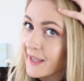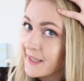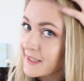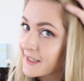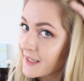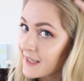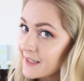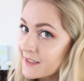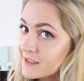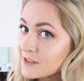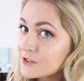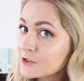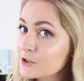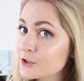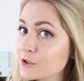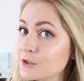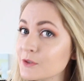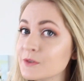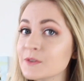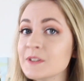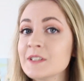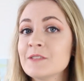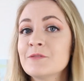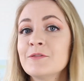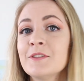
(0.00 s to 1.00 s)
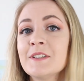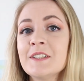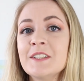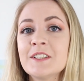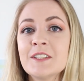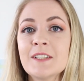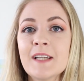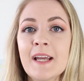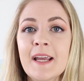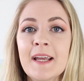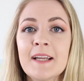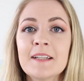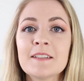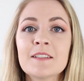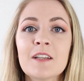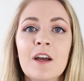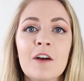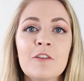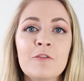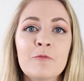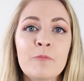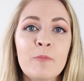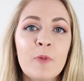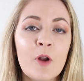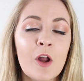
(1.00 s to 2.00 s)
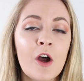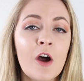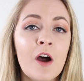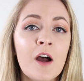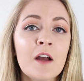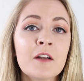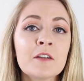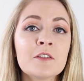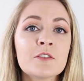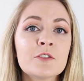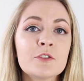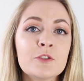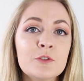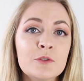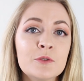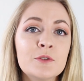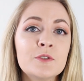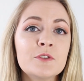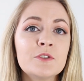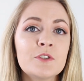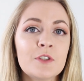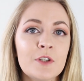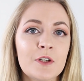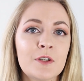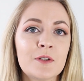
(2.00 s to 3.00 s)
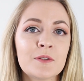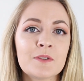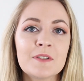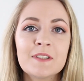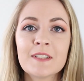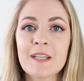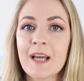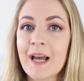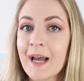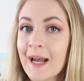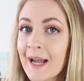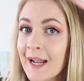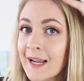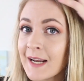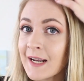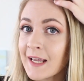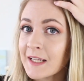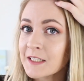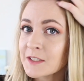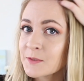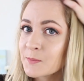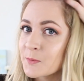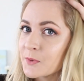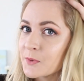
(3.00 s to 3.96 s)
I get two different shades of blonde, cool tones, highlights